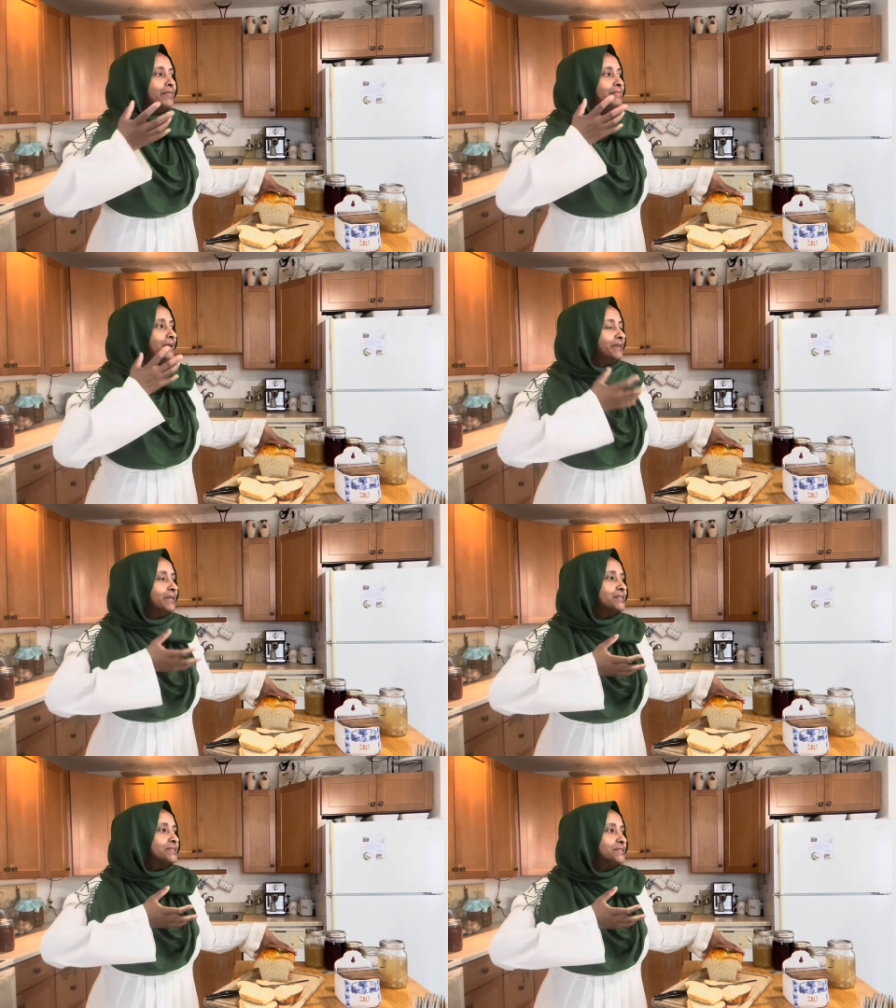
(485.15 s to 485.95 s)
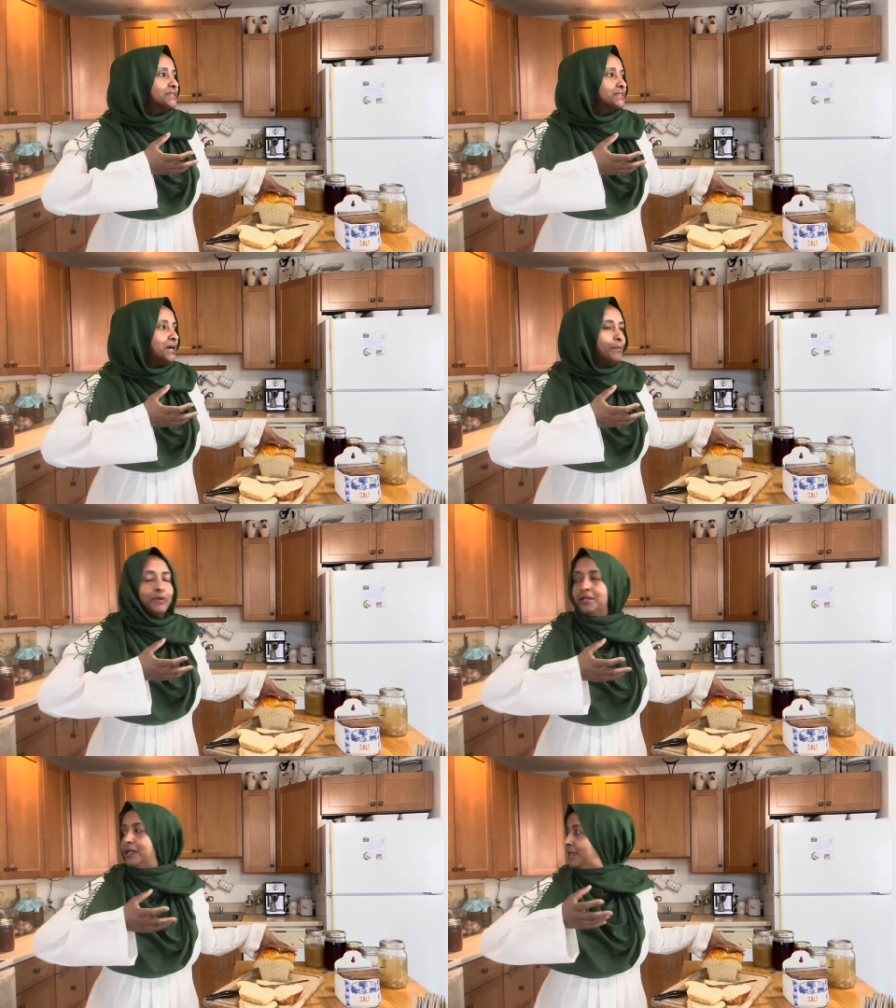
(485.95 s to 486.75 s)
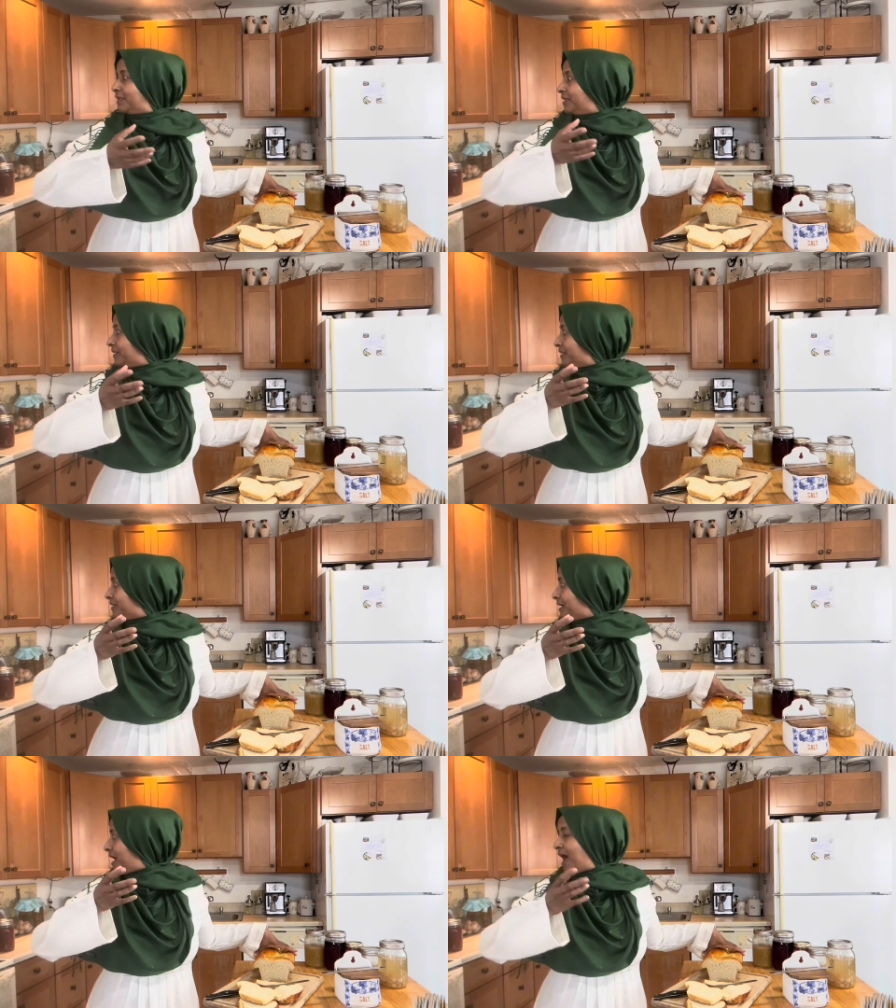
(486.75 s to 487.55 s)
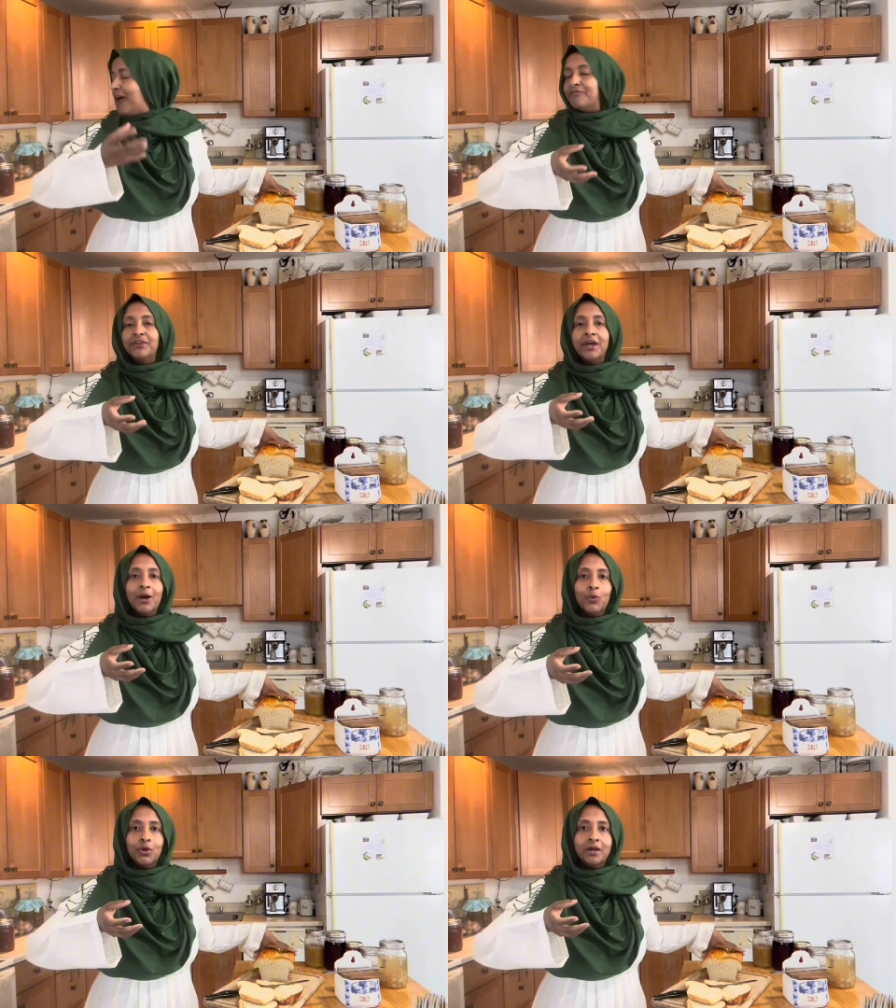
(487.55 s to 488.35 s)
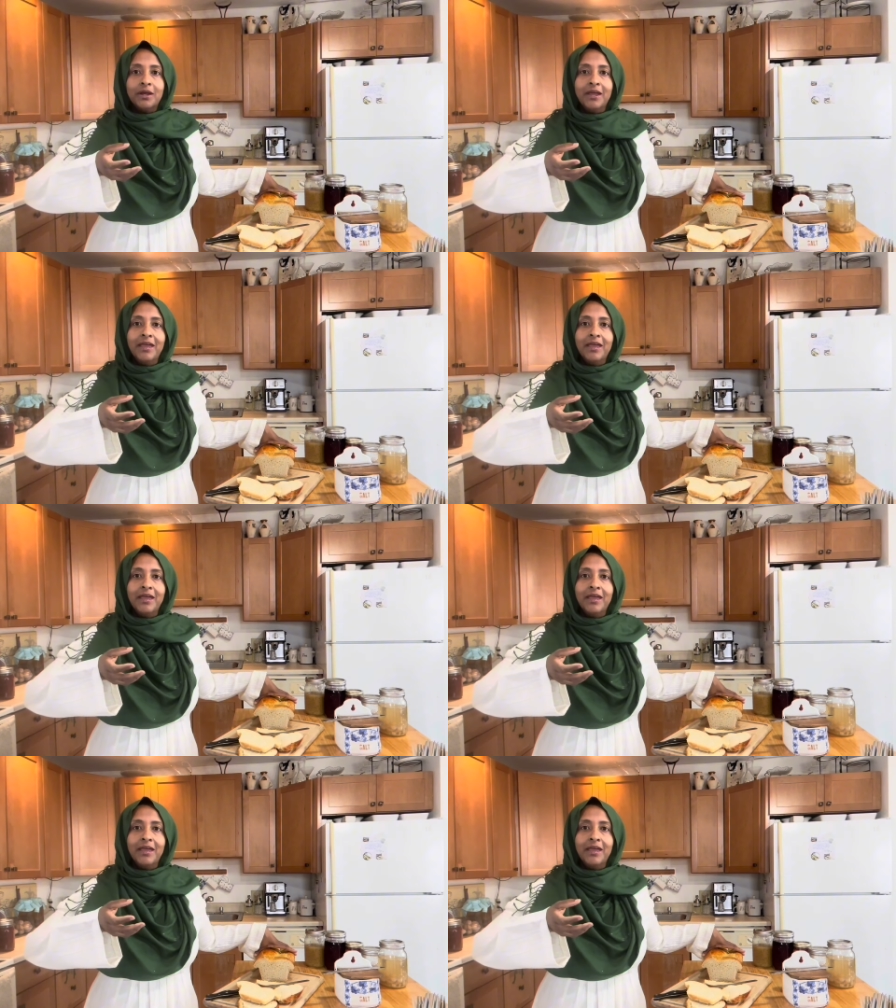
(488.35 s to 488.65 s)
that the guest is coming in half an hour